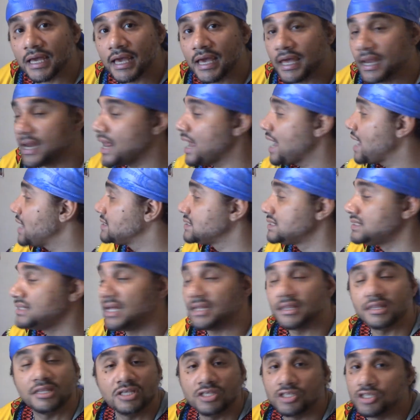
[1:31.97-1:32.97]
and it has
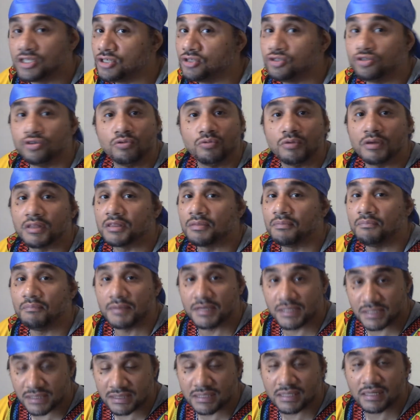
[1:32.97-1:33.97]
nothing to do with
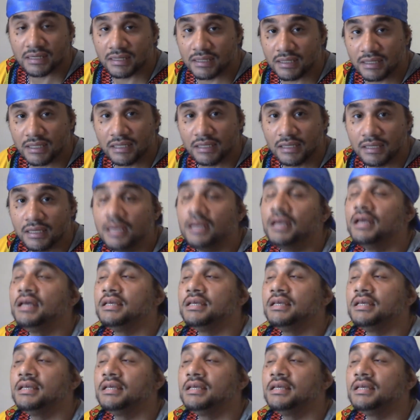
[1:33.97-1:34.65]
mystically,